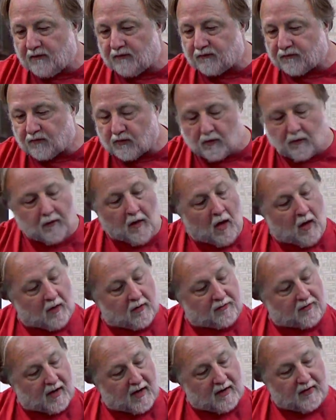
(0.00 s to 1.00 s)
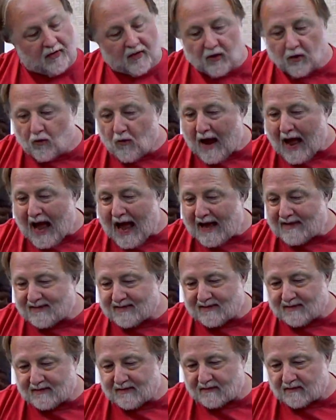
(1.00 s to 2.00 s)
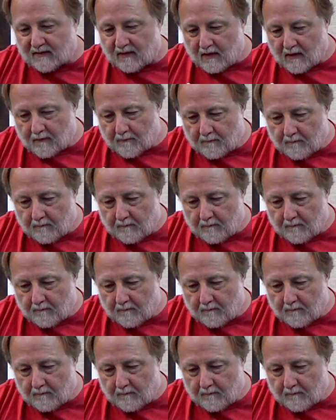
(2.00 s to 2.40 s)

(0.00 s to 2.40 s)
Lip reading: fruits on the grass.